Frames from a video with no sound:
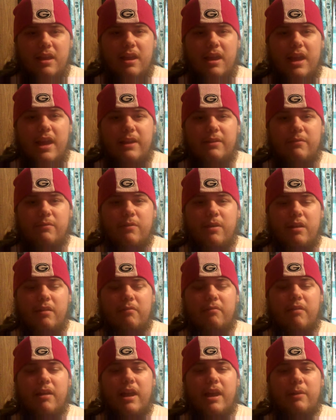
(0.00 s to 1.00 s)
I
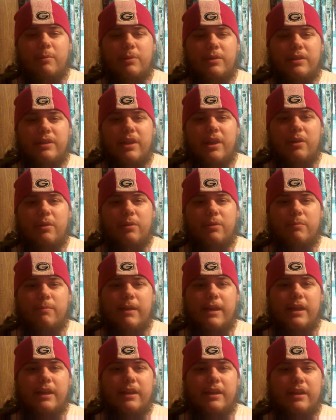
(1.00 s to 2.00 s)
would go
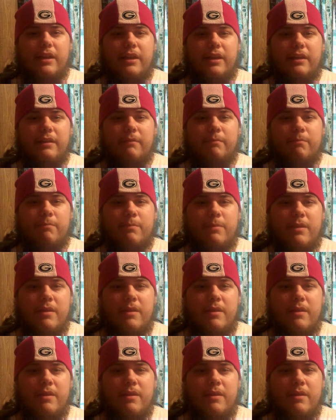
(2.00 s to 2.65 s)
about